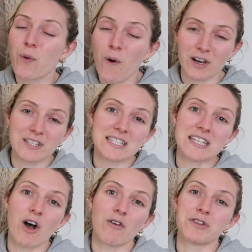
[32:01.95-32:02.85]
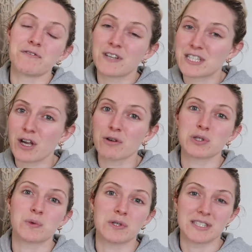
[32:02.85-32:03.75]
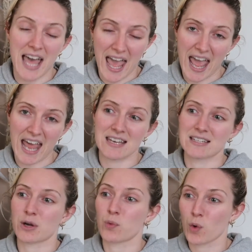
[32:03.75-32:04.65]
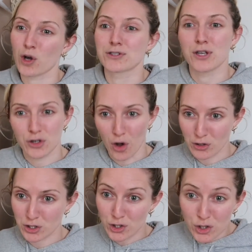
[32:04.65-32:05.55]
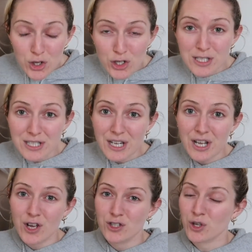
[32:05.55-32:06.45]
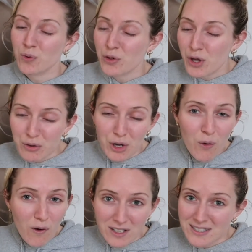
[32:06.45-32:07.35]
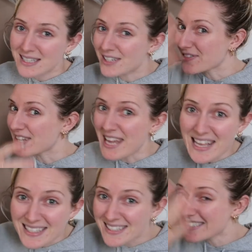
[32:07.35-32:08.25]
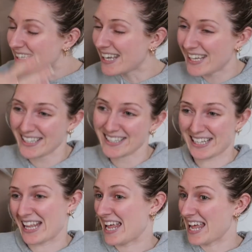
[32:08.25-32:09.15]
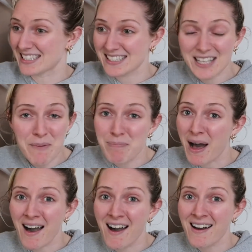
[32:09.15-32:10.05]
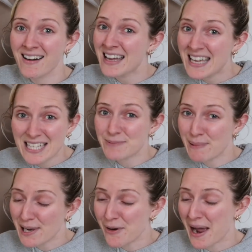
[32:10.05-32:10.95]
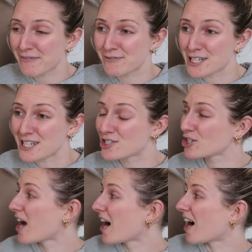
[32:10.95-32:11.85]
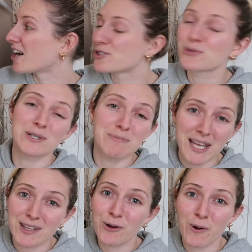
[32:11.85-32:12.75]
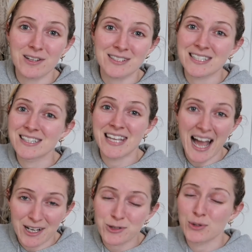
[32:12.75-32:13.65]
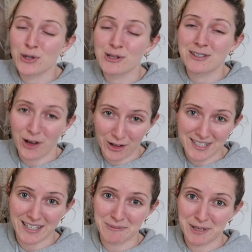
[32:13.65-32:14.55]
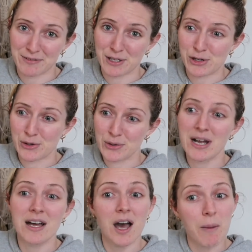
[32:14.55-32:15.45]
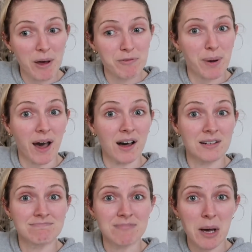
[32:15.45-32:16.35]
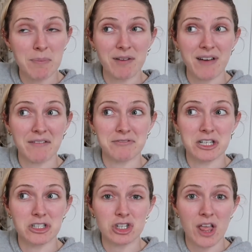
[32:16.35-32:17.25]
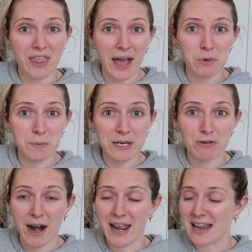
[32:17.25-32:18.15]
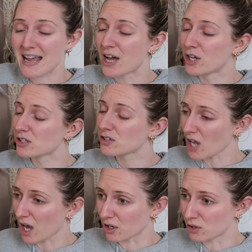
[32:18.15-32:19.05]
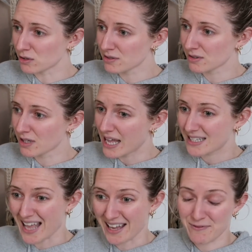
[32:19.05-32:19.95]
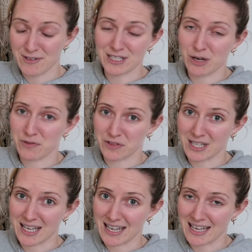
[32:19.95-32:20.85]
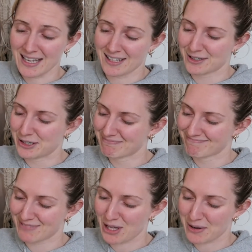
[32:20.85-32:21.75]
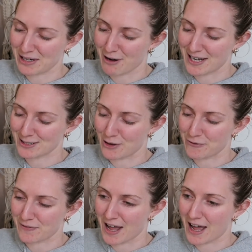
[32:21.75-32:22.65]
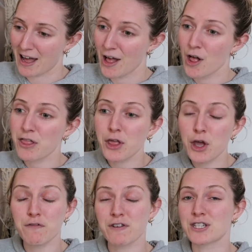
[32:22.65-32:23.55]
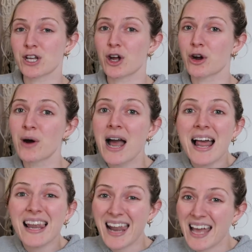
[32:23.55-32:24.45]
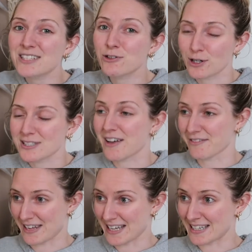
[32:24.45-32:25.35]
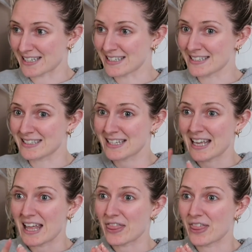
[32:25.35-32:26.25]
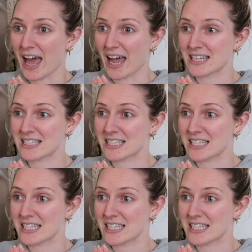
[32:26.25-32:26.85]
quality of the video towards the end was not good. So although the quality of this is subpar, is below average, I do want to make the quality in the actual content I'm giving you above par, above average. That would be great. So, second video of the year, going great so far. Third video, let's cross our fingers that